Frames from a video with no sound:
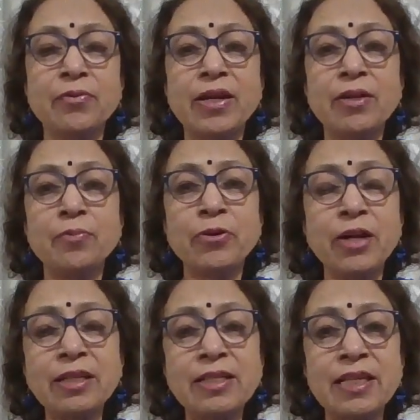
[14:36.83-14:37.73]
in
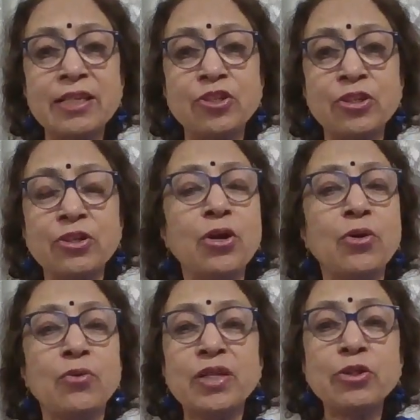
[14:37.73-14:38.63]
pronunciation,
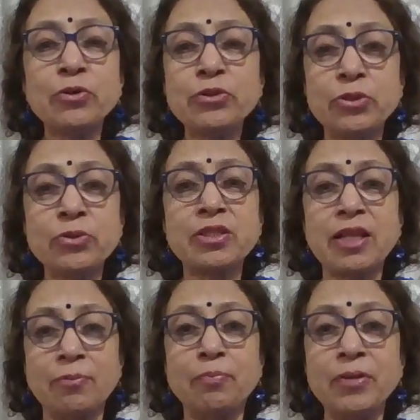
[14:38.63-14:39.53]
we don't use
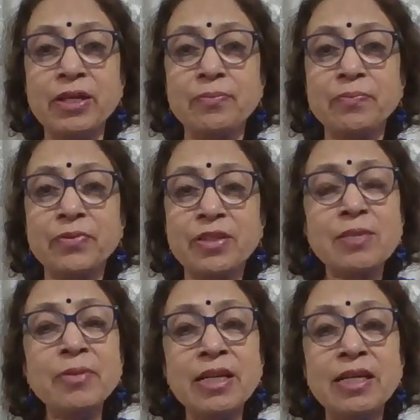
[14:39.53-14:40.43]
that P.
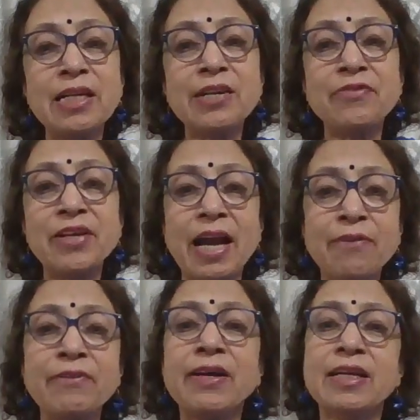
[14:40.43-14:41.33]
Similarly, we
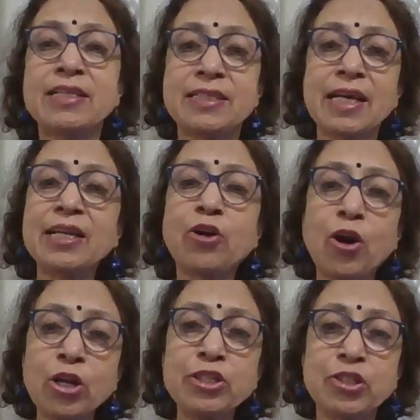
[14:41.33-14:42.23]
have
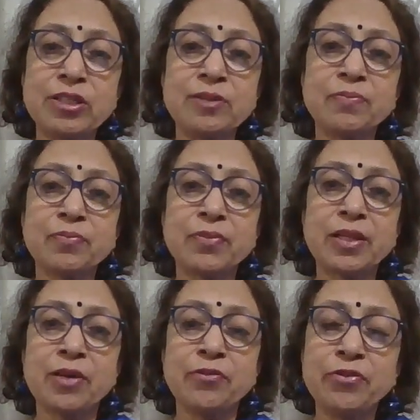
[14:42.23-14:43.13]
psychology.
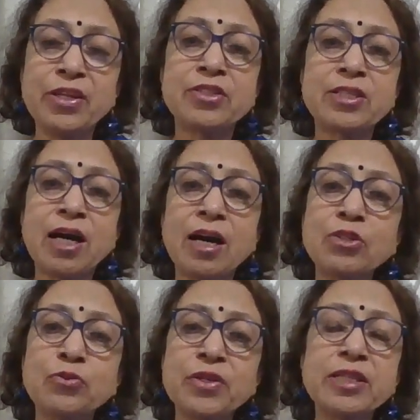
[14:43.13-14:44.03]
We
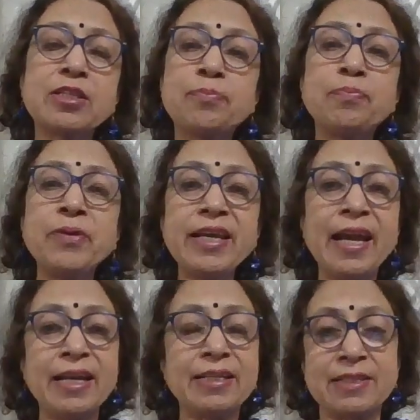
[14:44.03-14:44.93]
start with
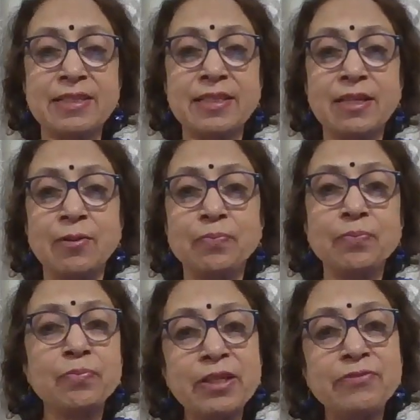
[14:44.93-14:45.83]
PS,
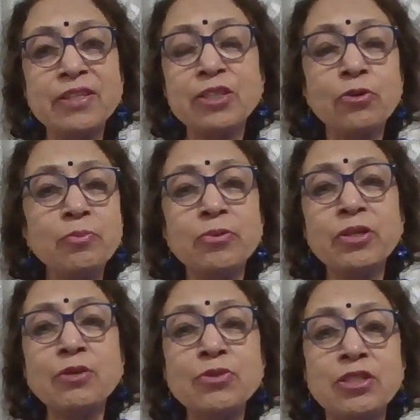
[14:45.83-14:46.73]
but we don't
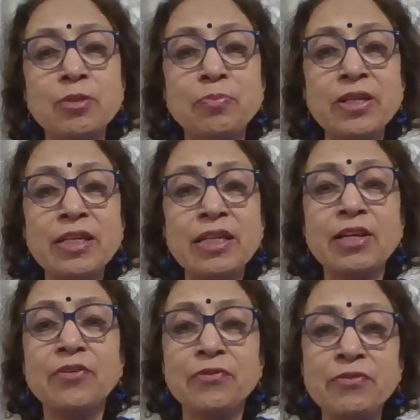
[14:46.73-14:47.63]
pronounce the P.
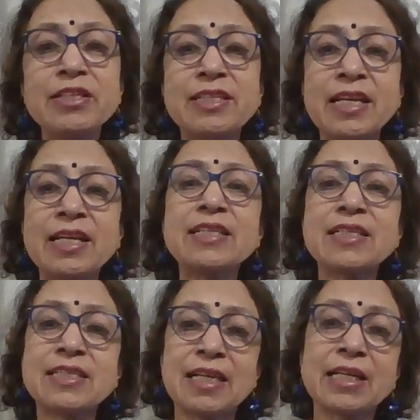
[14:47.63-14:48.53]
We say
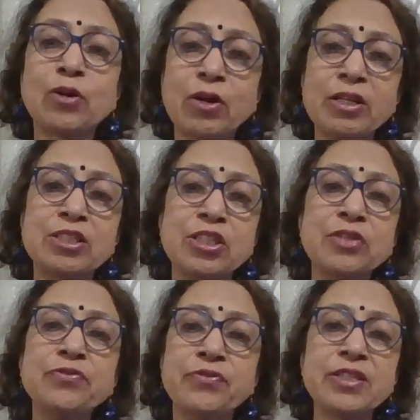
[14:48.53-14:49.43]

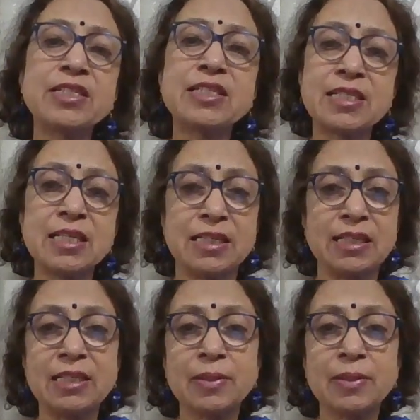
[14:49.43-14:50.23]
psychology with sir.